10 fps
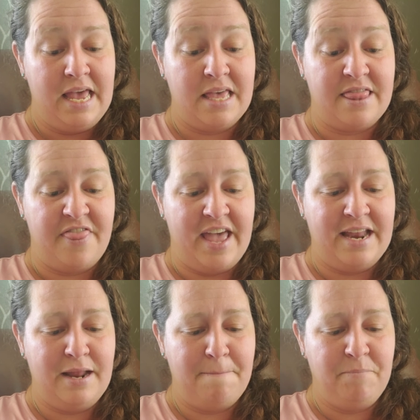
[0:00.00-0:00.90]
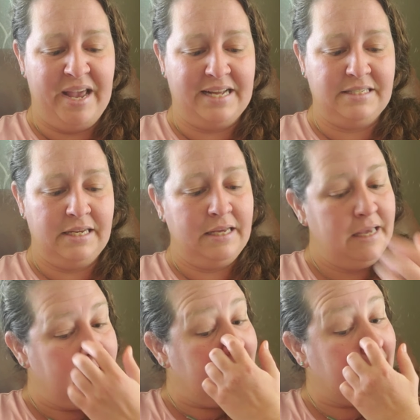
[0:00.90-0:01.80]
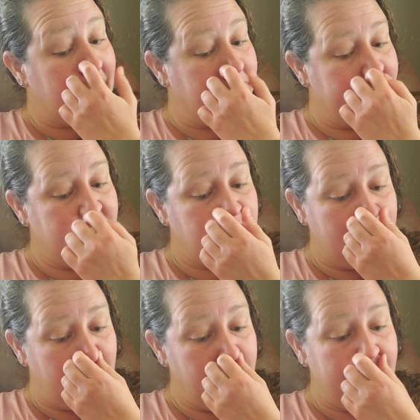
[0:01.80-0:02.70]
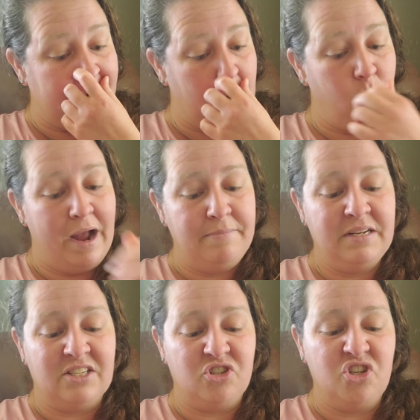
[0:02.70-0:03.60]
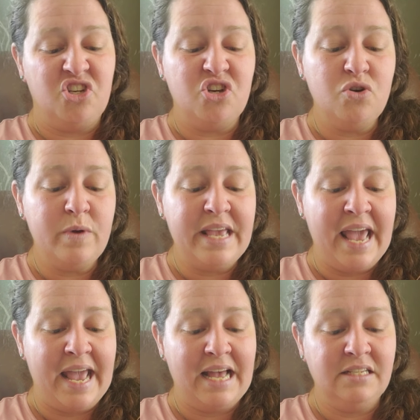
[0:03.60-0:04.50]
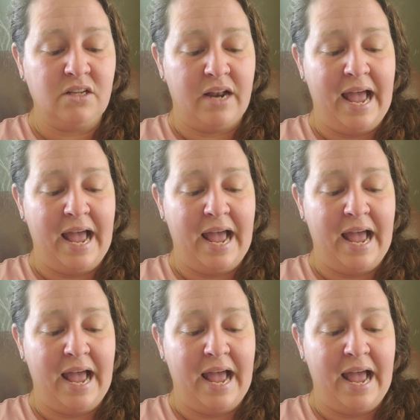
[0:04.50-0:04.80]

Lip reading: And then, panting, he reached out and he wiped his gooey hands on